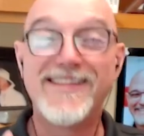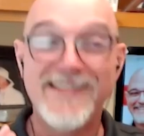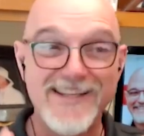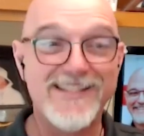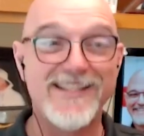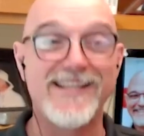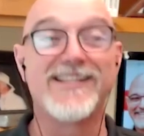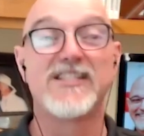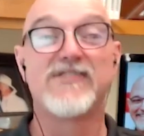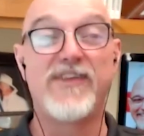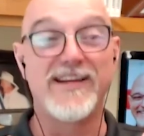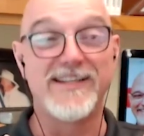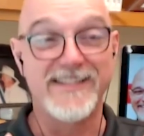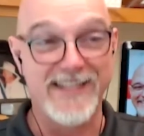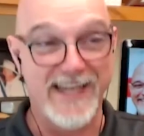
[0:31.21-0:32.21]
This thing is
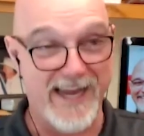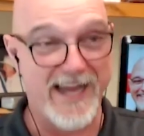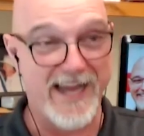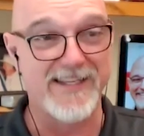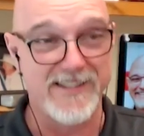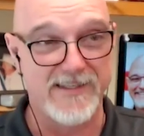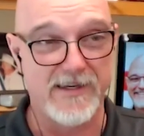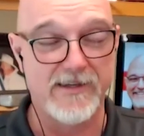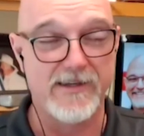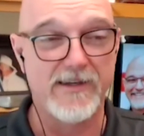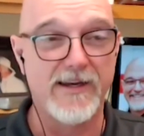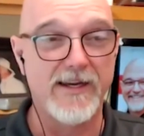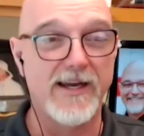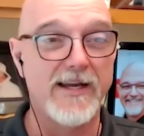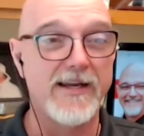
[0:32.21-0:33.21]
fantastic.
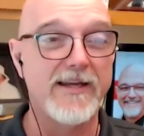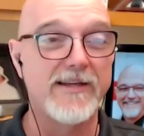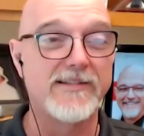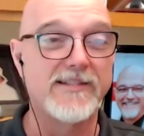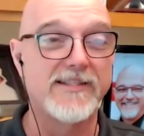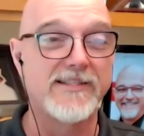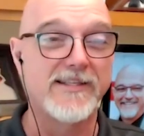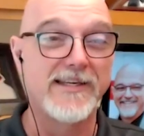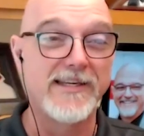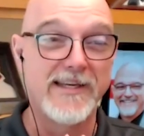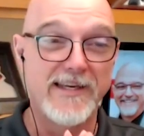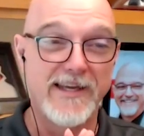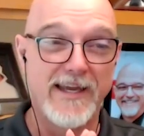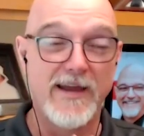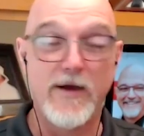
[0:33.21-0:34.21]
I'm
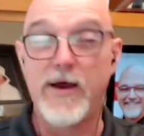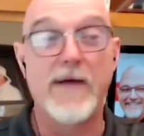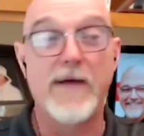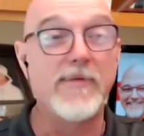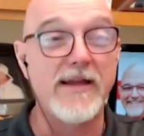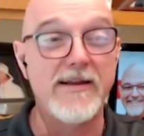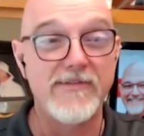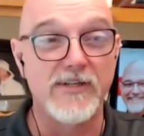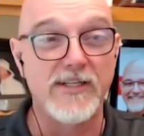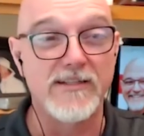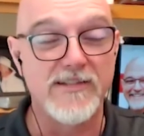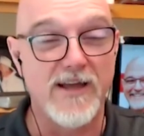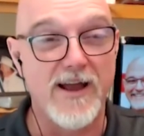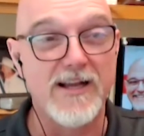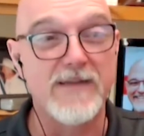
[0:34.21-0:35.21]
not even going
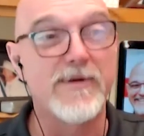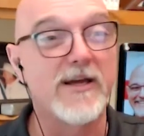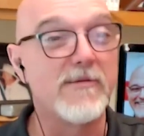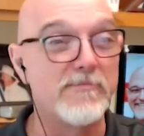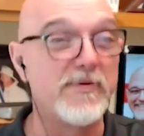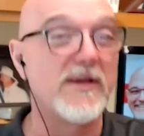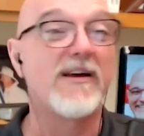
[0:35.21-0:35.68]
to talk about it.